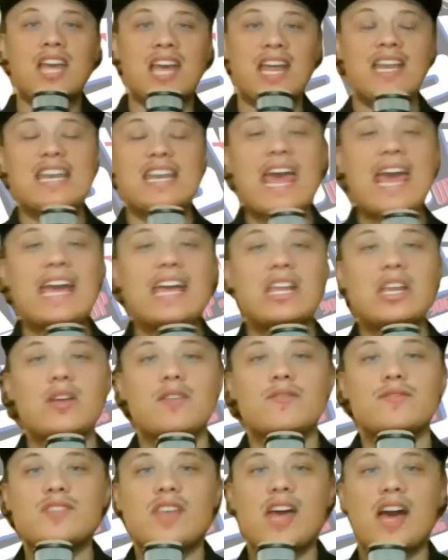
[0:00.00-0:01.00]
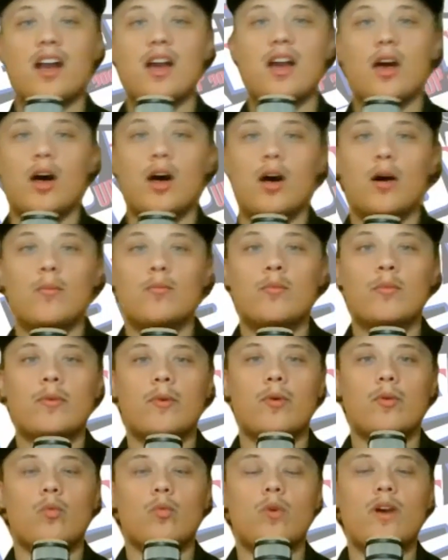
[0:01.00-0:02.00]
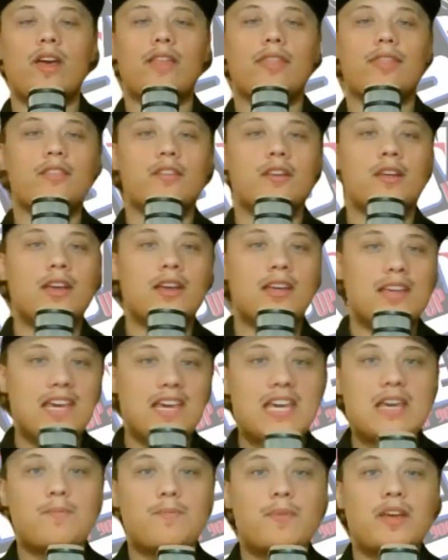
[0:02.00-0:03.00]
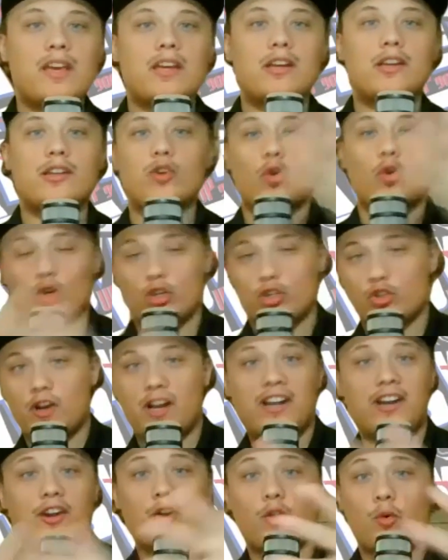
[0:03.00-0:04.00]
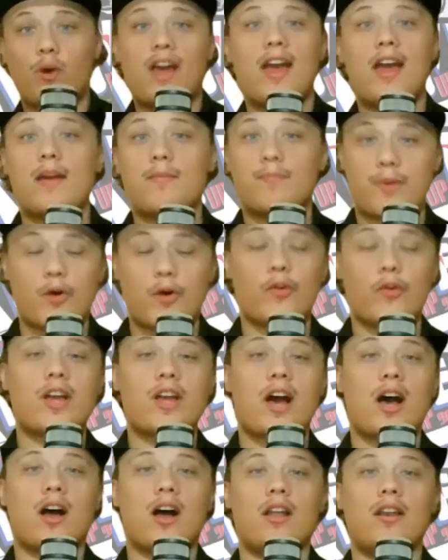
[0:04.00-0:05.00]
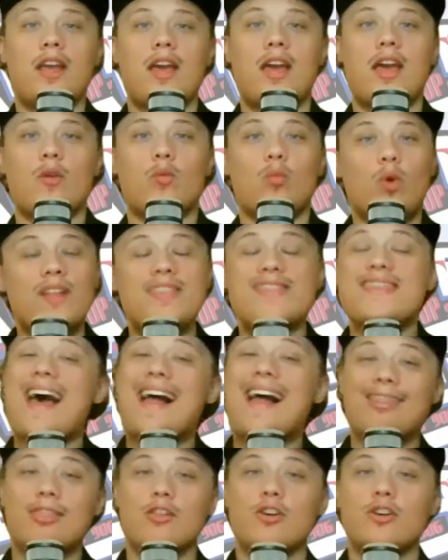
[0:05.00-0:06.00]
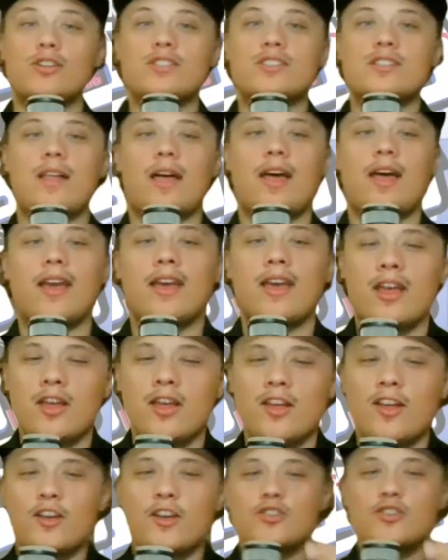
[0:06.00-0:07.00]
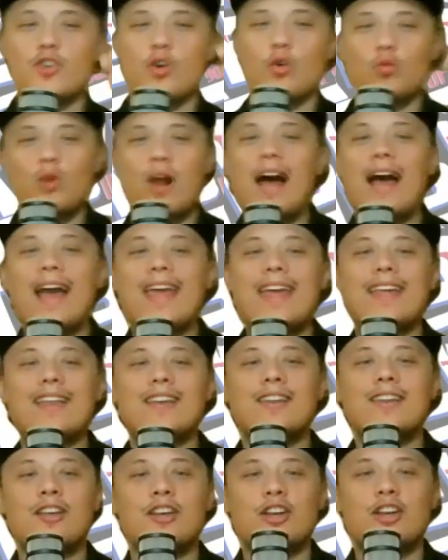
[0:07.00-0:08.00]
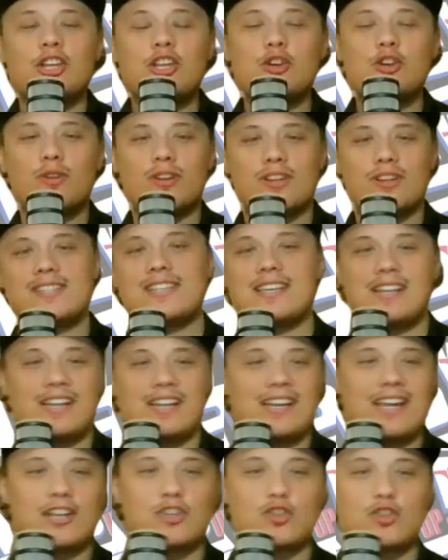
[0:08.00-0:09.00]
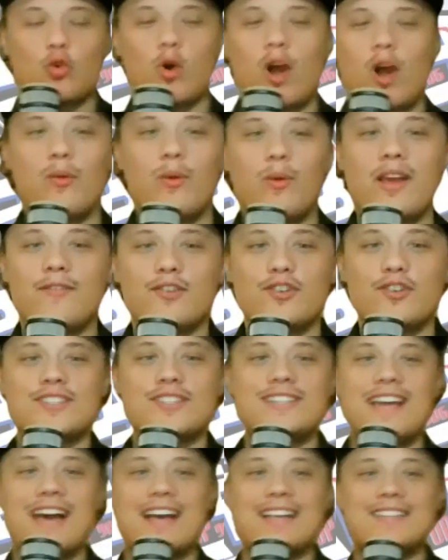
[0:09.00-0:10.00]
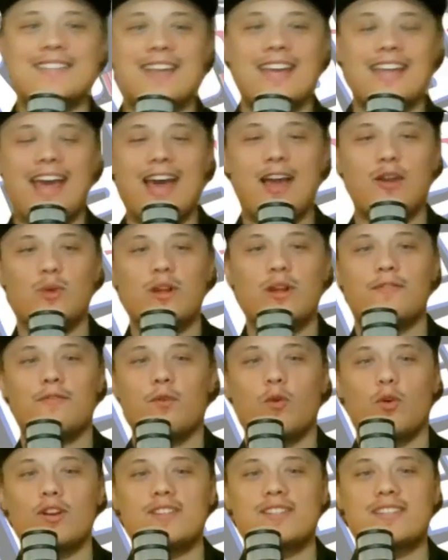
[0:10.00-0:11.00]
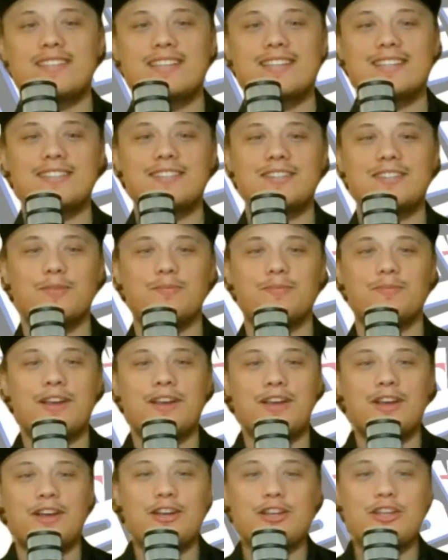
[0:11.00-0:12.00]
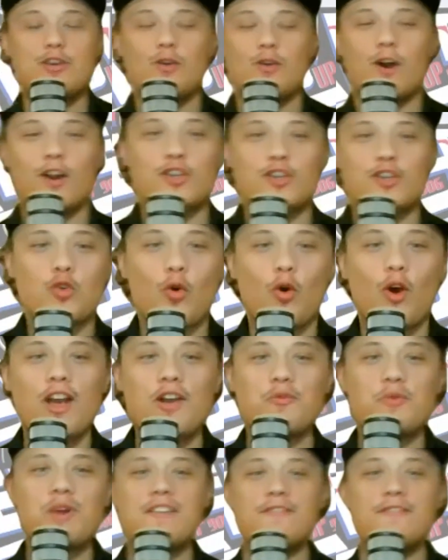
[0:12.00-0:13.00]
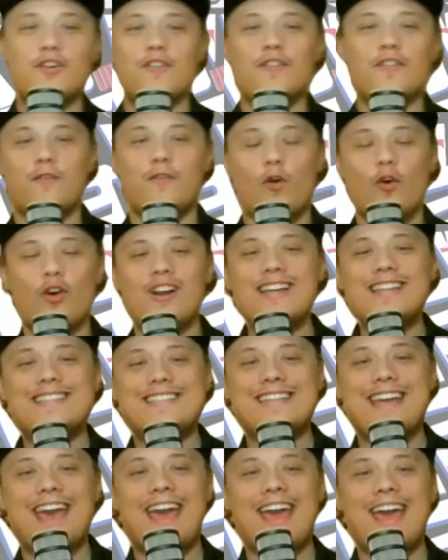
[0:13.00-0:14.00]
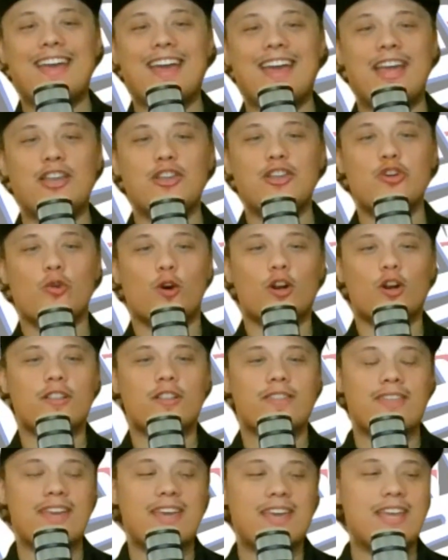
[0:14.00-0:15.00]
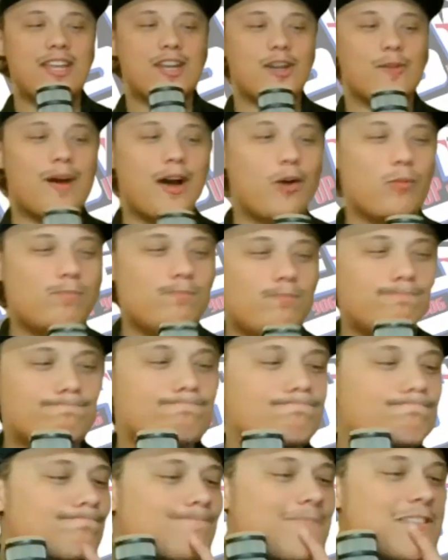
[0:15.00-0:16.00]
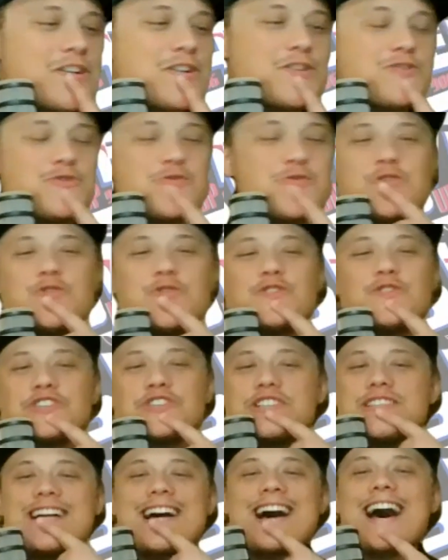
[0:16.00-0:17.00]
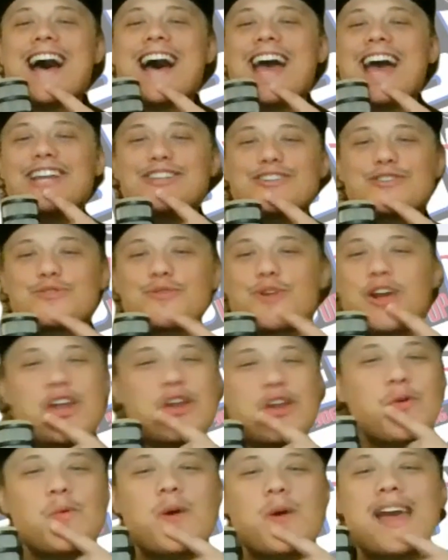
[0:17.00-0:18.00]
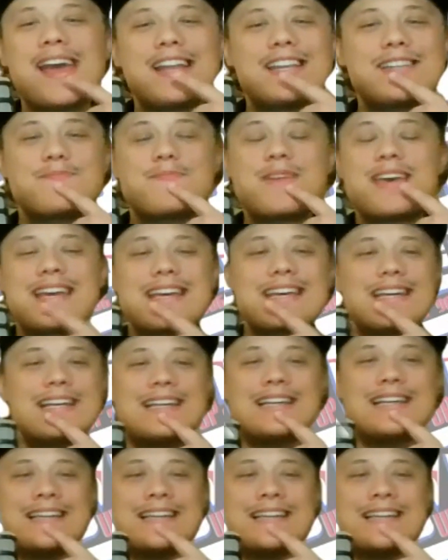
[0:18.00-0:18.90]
and negatives that come with keeping or trading away Bojan and what that looks like. So Ryan, you are sitting at Troy Weaver's desk in Henry Ford's system. You are Troy Weaver for a day, and you are thinking about, who could I trade away to make a